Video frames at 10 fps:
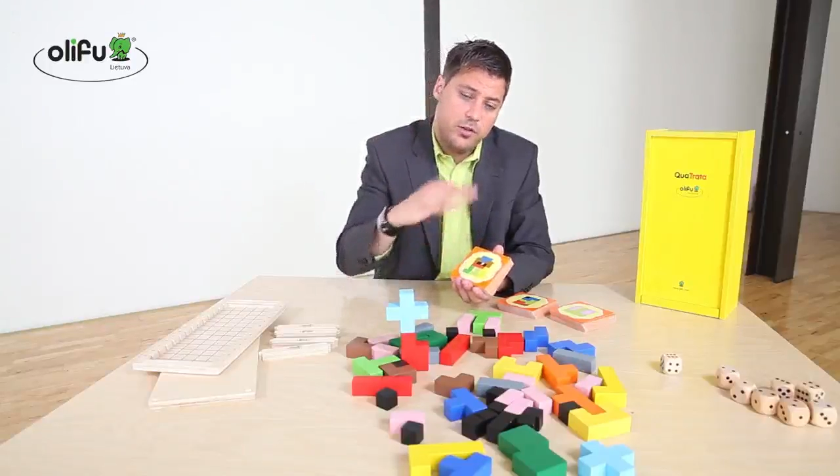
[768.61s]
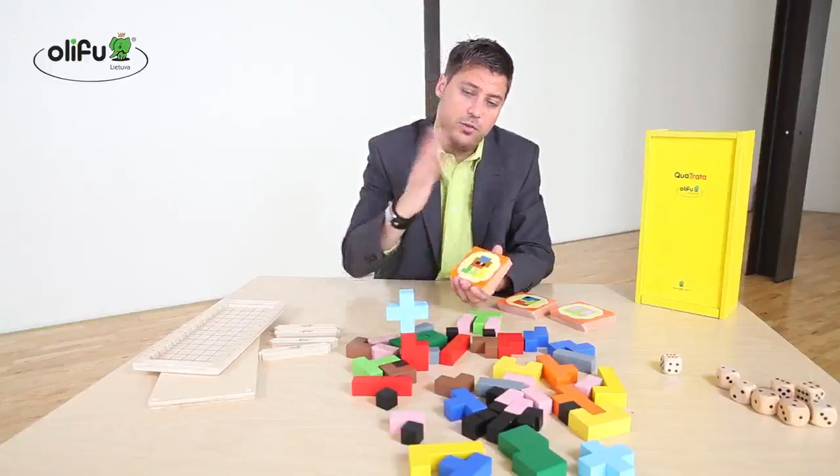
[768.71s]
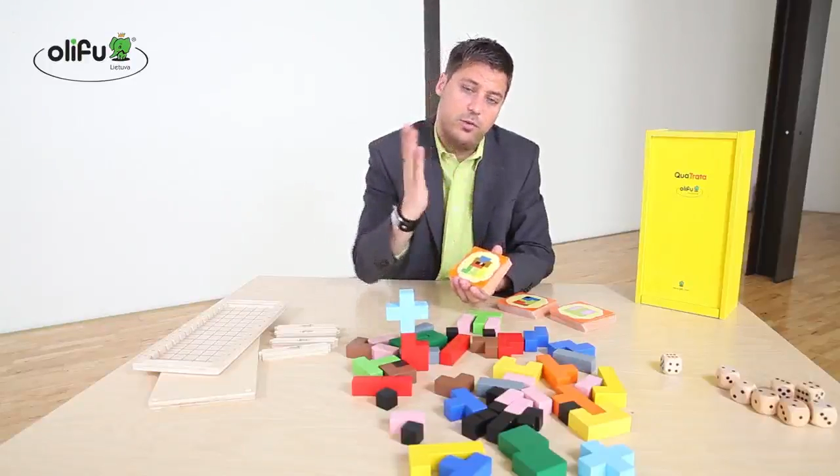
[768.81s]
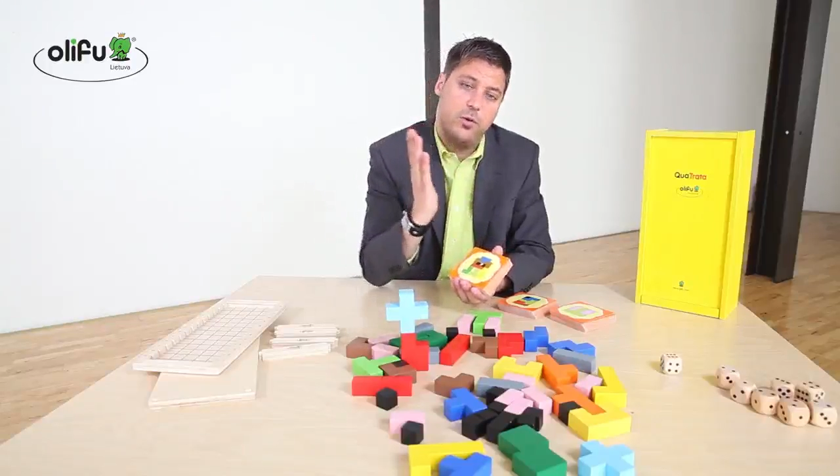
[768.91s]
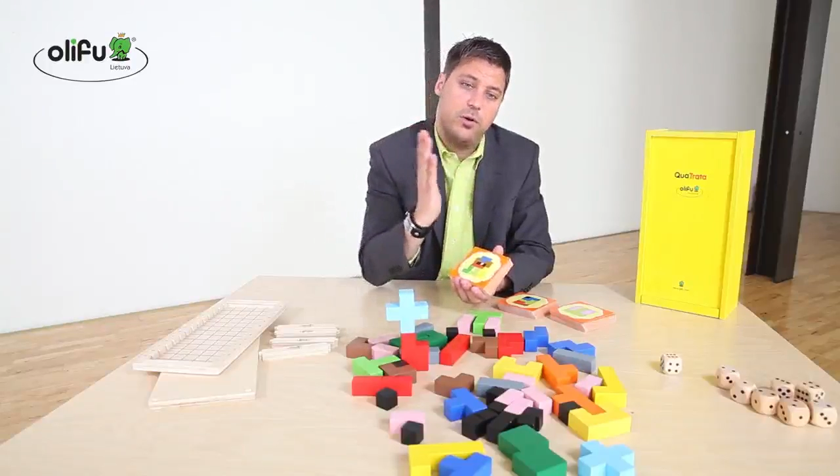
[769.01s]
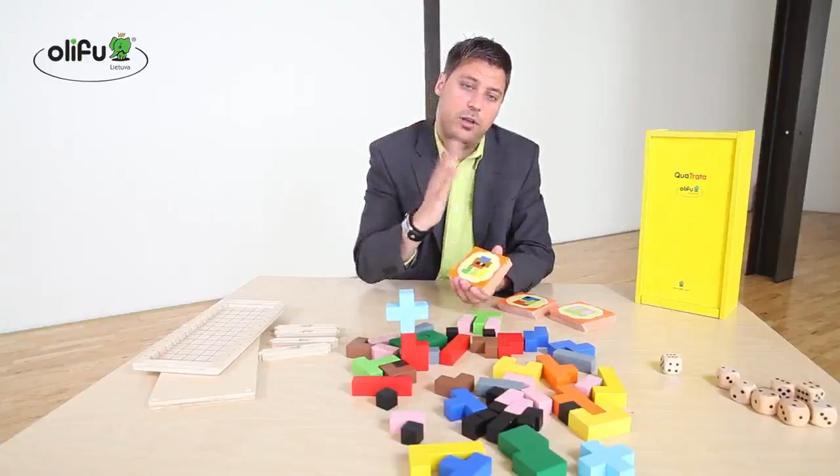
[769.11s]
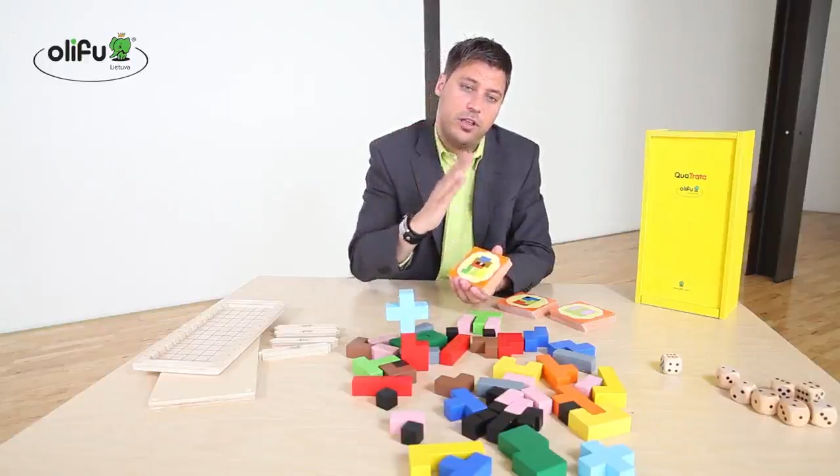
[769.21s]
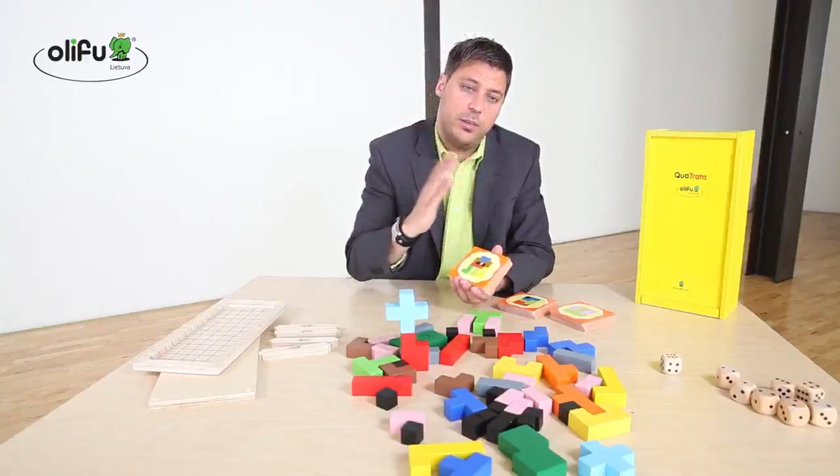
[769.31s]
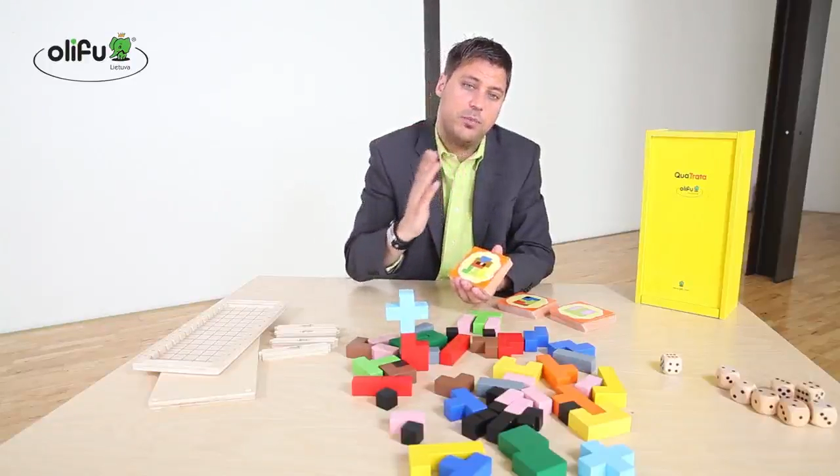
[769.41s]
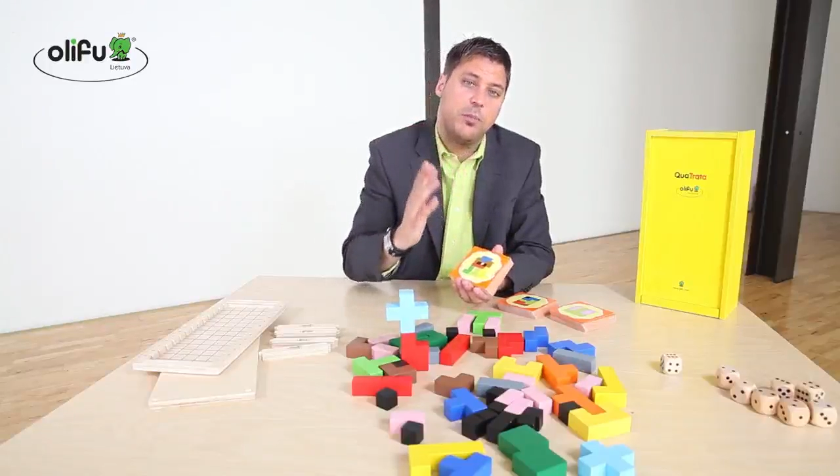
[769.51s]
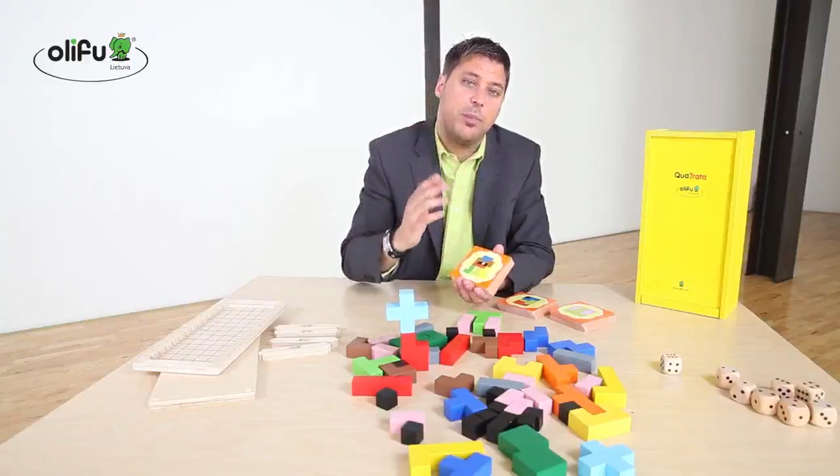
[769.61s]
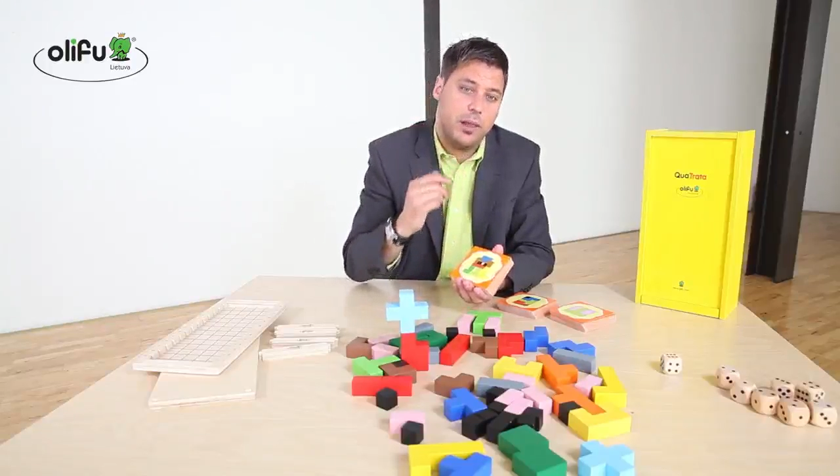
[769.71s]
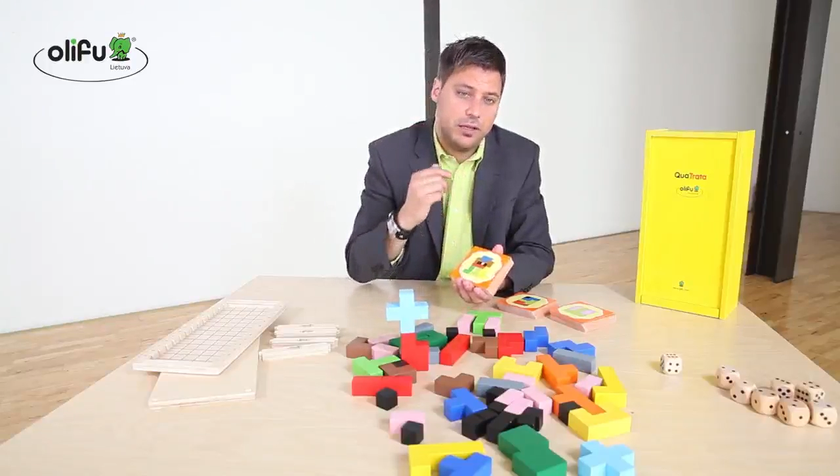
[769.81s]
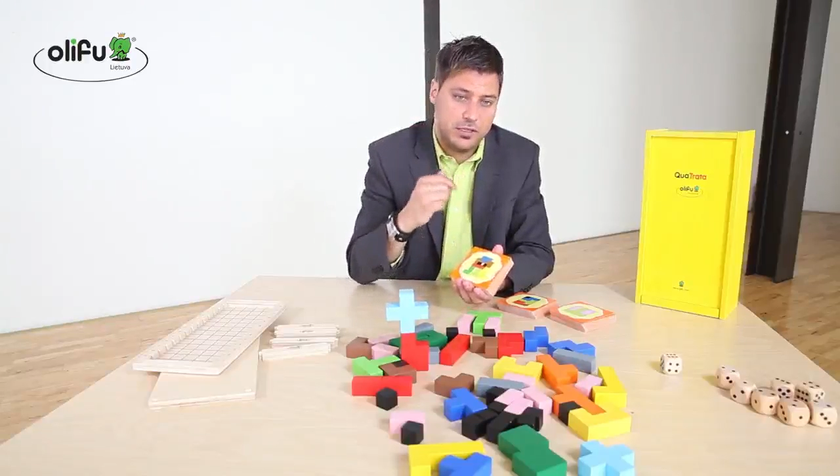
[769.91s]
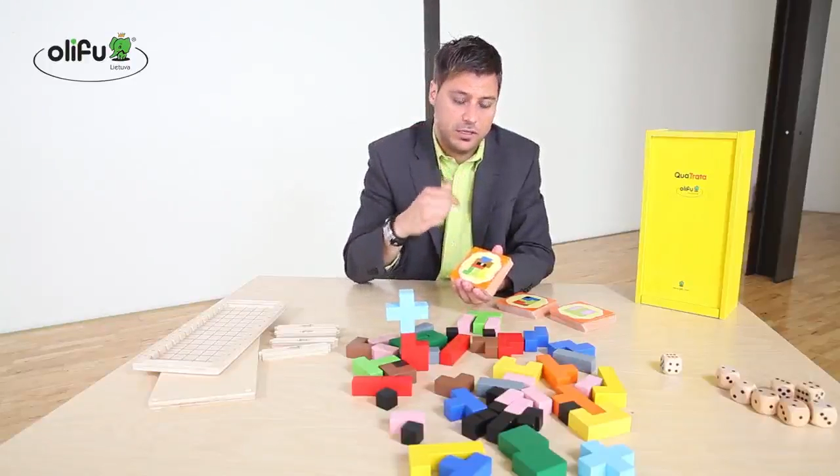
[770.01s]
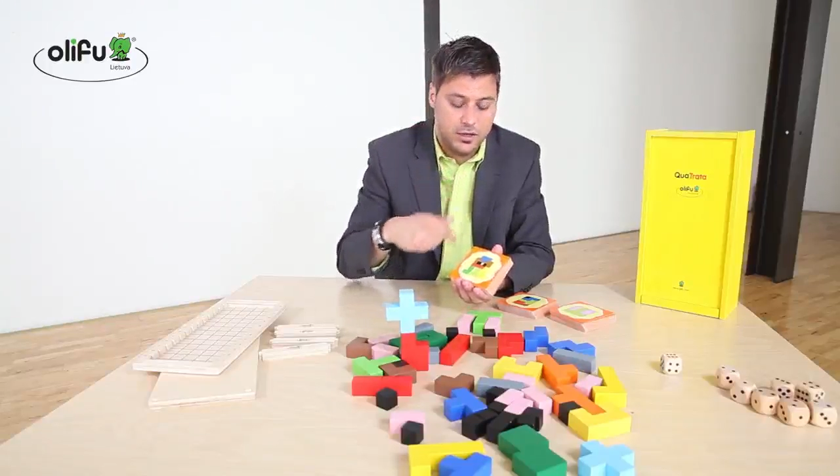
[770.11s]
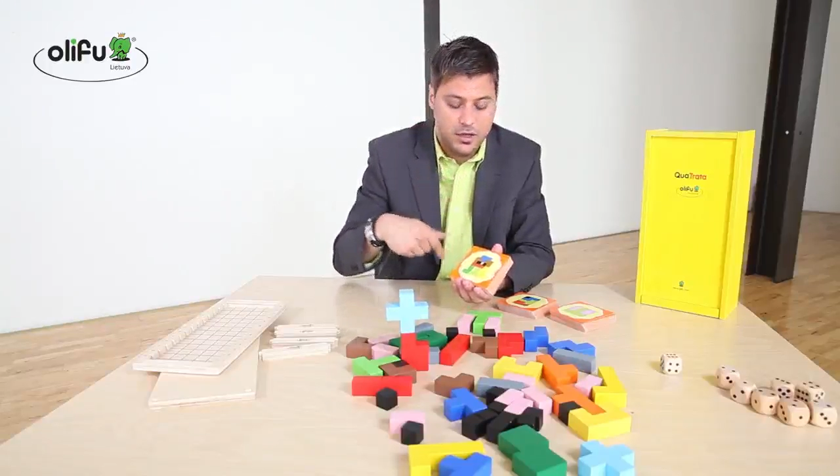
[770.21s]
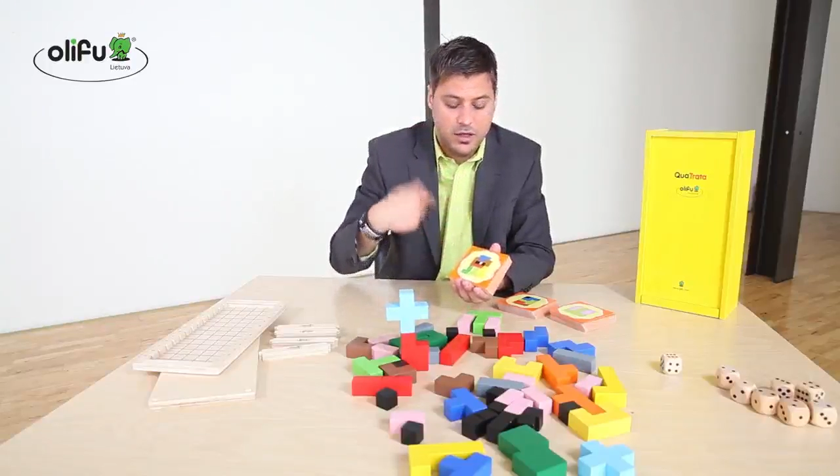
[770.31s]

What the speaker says: to keep the balancing.